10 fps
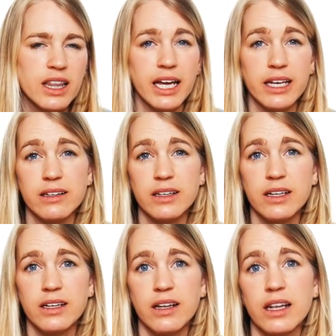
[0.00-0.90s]
Like,
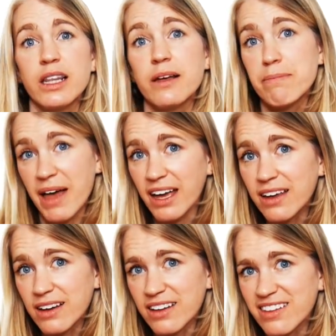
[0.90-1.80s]
le
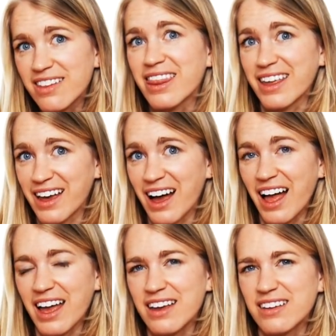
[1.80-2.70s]
mec, the
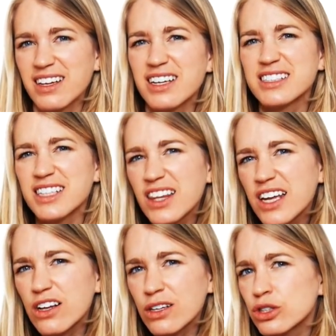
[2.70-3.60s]
guy, is a
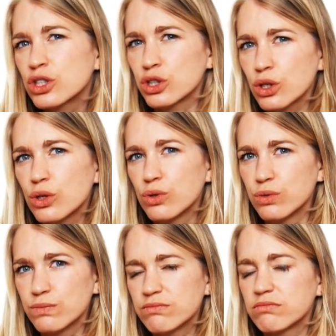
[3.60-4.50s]
little chelou.